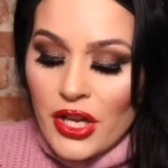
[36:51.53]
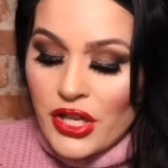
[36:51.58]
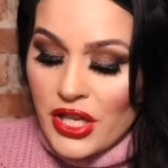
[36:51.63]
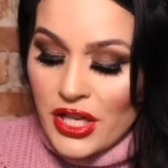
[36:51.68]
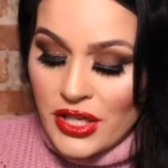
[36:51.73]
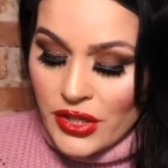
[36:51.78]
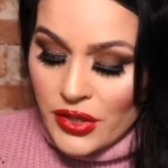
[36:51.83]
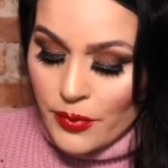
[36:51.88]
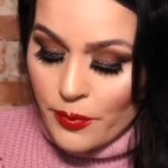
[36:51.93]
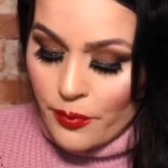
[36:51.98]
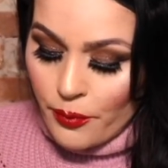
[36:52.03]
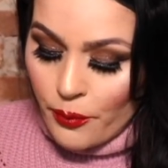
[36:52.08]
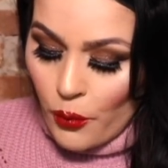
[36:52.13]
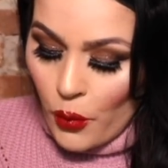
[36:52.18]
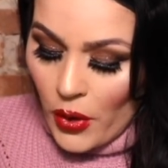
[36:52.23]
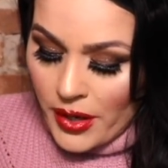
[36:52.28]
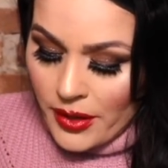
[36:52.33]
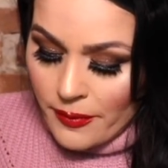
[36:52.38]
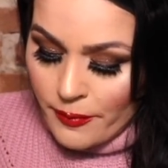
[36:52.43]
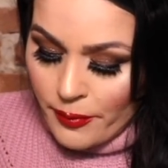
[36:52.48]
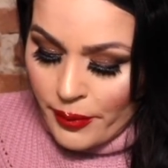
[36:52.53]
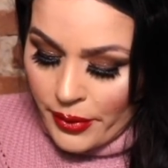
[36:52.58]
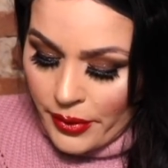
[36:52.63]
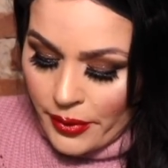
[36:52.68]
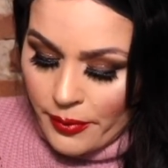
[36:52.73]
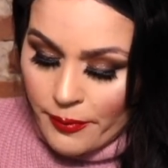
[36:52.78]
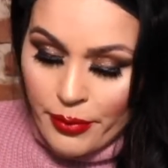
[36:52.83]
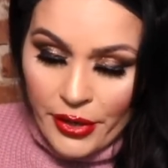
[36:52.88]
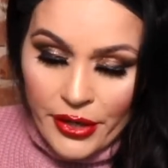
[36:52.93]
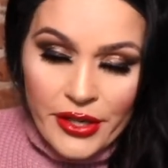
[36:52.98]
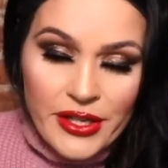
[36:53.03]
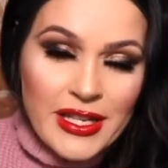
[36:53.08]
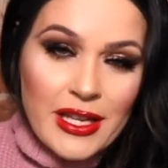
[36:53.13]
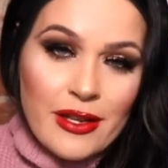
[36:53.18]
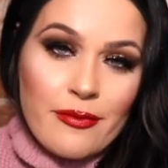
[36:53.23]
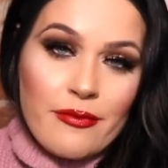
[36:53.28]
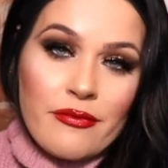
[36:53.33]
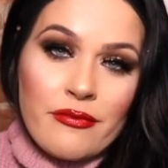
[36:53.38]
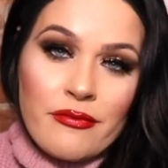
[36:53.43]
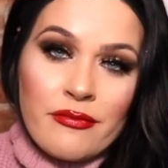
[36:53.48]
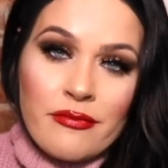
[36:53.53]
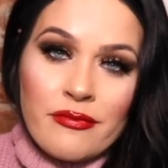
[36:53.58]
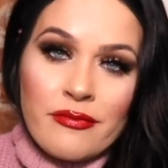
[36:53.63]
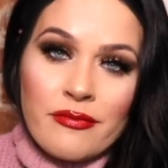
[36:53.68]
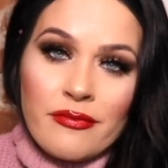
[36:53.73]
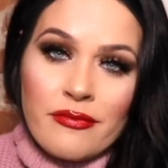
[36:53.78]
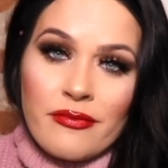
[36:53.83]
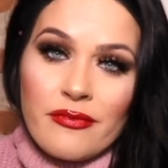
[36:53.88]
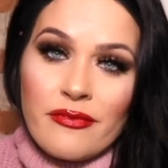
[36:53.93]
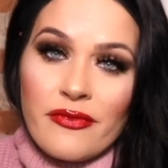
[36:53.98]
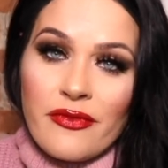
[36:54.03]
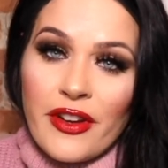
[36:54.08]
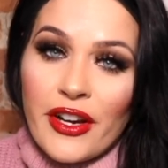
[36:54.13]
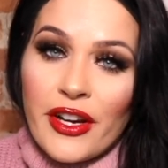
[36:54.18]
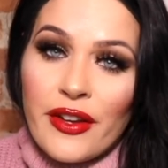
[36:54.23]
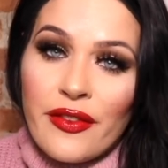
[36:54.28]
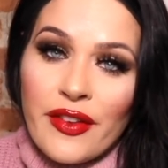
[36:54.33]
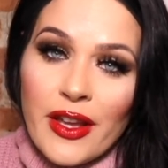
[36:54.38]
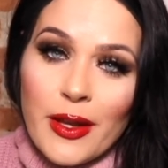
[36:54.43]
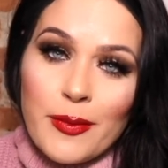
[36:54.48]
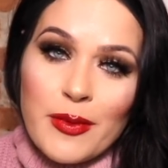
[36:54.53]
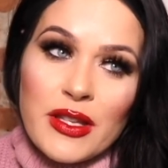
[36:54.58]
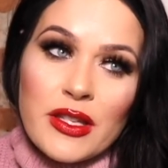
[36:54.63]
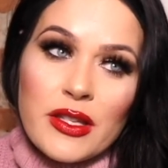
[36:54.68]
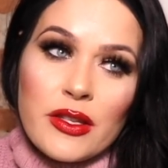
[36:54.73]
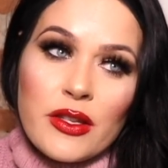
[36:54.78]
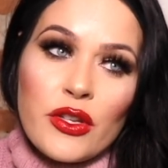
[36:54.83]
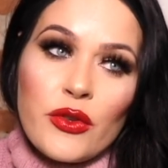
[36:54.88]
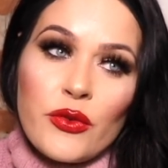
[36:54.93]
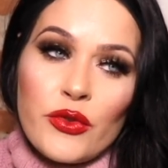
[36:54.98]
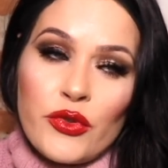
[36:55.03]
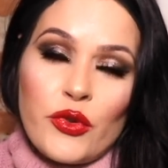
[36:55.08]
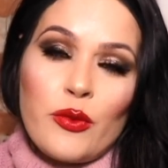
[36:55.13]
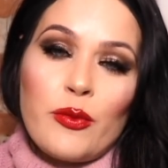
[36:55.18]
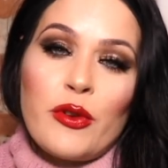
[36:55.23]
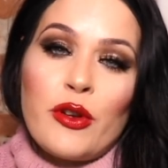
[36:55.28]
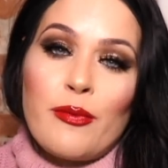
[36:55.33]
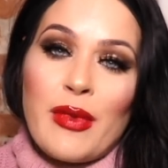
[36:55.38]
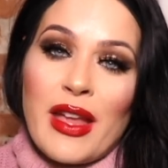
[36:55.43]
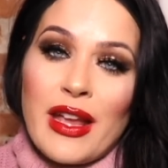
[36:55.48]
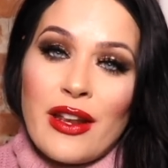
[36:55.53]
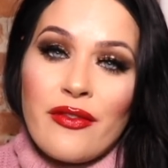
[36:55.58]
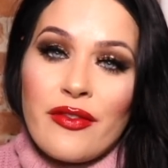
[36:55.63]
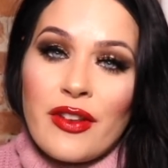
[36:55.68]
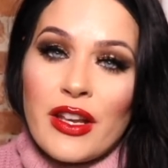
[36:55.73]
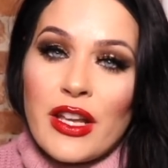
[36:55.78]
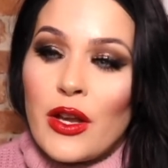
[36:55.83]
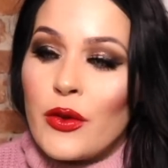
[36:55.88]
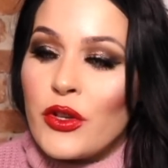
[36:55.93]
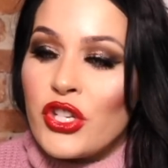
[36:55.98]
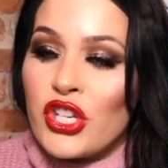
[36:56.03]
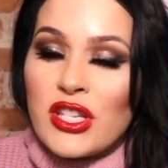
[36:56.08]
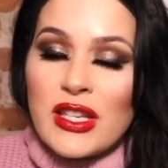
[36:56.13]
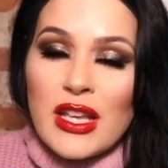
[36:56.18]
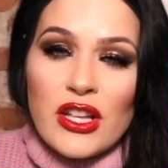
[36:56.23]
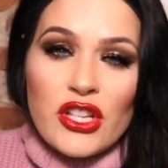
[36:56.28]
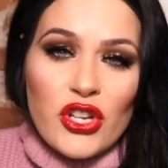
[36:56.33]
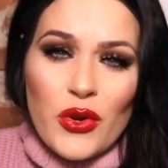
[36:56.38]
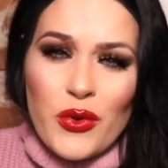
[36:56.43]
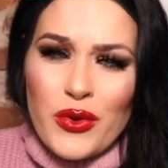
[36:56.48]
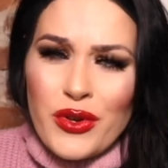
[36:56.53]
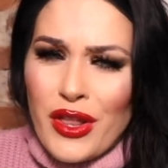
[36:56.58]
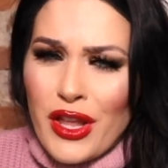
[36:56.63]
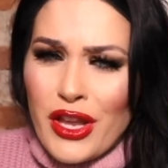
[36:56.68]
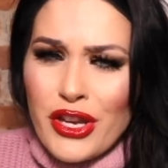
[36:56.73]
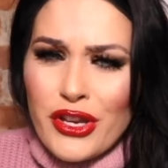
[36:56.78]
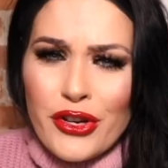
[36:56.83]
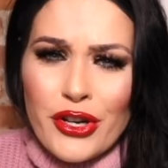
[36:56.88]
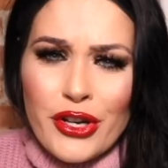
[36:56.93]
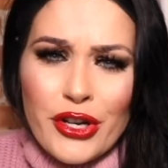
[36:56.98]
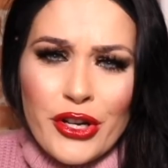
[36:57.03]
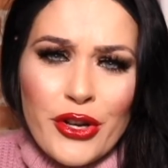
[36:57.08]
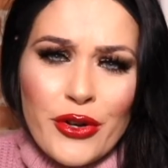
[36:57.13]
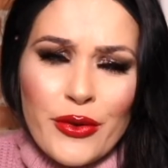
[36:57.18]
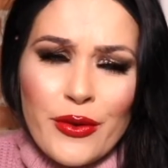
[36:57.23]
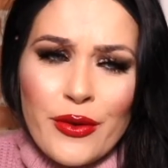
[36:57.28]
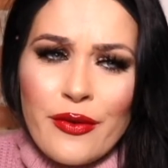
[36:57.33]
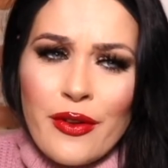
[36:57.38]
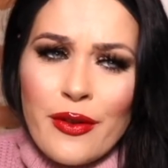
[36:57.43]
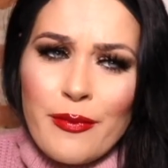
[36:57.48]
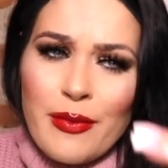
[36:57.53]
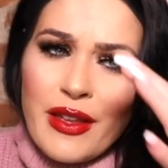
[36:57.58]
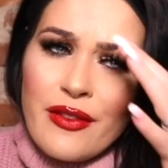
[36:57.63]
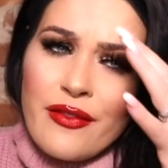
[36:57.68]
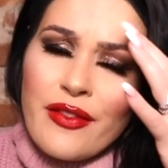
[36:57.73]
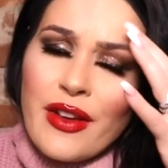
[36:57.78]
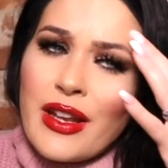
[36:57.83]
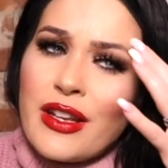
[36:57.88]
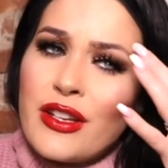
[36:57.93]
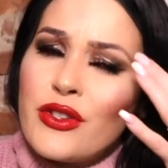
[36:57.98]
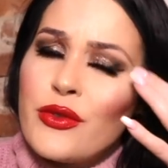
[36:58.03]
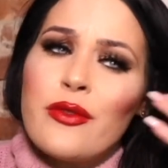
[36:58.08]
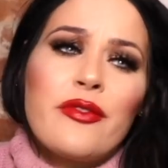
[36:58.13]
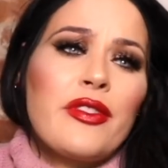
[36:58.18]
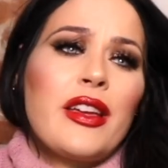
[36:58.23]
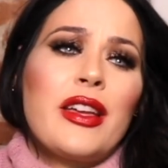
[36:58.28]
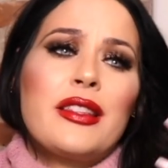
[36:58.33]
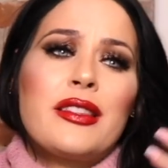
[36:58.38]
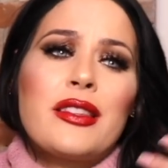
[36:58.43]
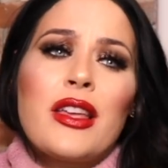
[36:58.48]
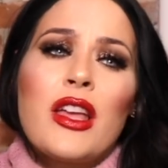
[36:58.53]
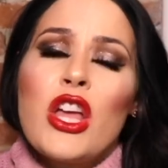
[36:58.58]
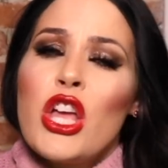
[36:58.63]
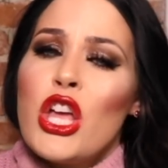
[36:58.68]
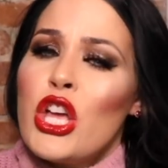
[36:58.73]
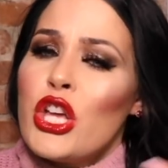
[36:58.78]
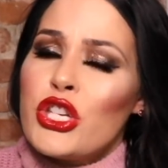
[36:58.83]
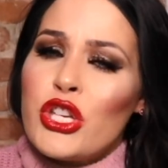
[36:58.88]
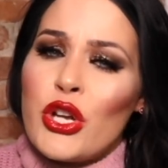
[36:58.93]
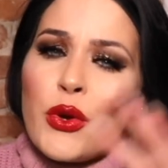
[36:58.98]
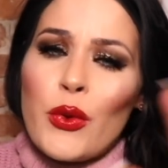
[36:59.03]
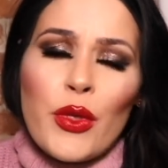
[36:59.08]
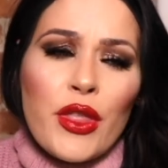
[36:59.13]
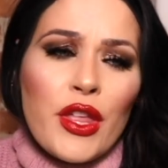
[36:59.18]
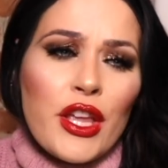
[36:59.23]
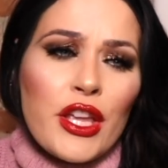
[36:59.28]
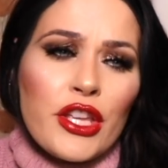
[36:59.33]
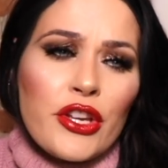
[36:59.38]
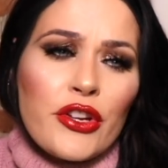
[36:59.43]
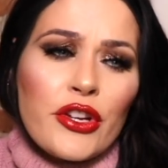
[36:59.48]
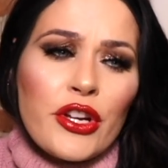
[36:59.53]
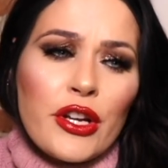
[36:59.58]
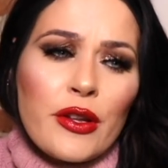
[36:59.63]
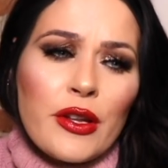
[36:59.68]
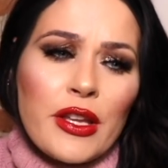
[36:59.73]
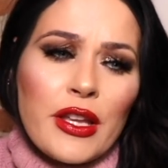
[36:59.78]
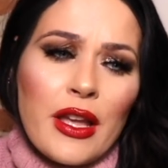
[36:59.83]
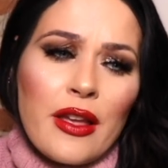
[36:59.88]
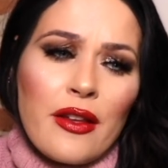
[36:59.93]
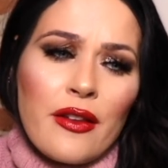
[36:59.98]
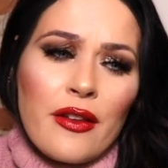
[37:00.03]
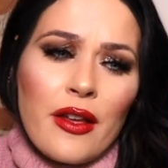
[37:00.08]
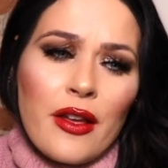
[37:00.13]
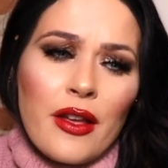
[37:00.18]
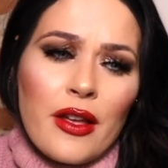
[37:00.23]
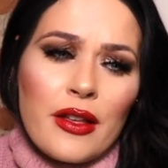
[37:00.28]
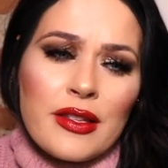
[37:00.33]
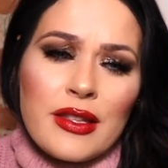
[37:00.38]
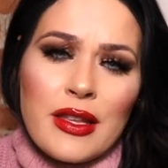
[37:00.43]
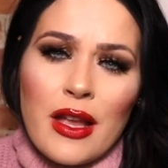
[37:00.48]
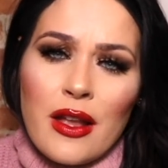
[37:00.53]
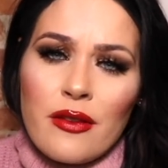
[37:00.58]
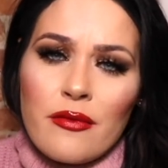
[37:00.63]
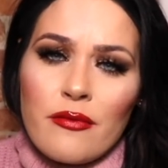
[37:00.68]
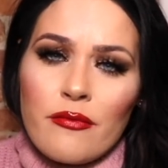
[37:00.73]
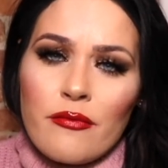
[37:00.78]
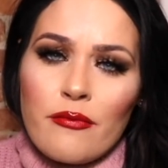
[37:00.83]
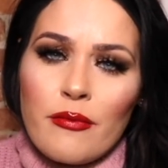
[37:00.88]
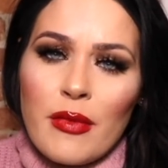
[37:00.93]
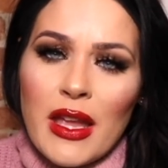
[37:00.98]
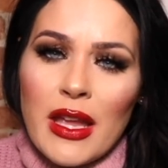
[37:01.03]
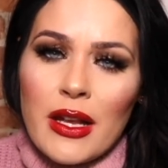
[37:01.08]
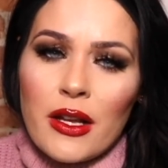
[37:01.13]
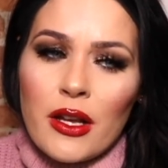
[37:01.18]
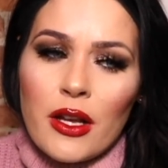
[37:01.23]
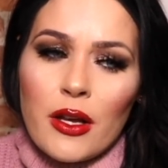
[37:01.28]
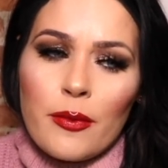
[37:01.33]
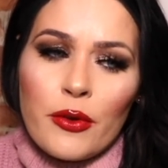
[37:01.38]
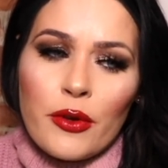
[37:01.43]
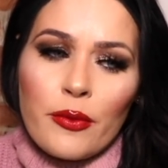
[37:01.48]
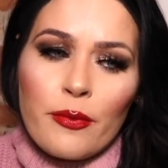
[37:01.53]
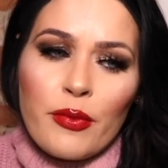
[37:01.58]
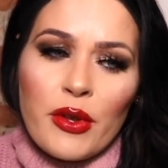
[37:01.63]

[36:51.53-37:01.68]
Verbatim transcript: This one person very famous YouTuber made a video and she said, don't think you're going to go to be invited to events. Don't think you're going to get uh, sent makeup or